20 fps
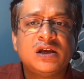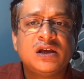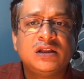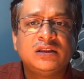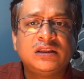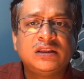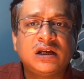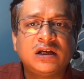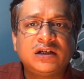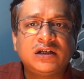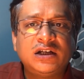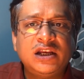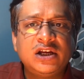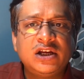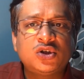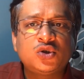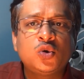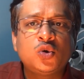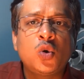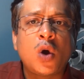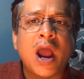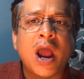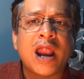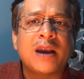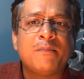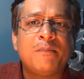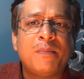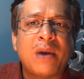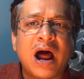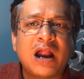The tissue
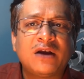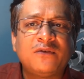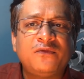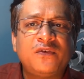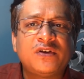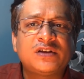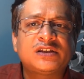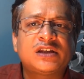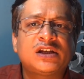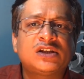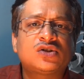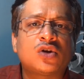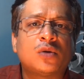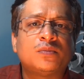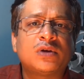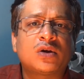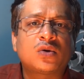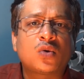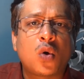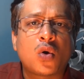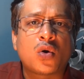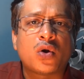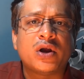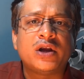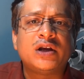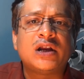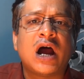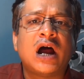and blood vessels of the choroid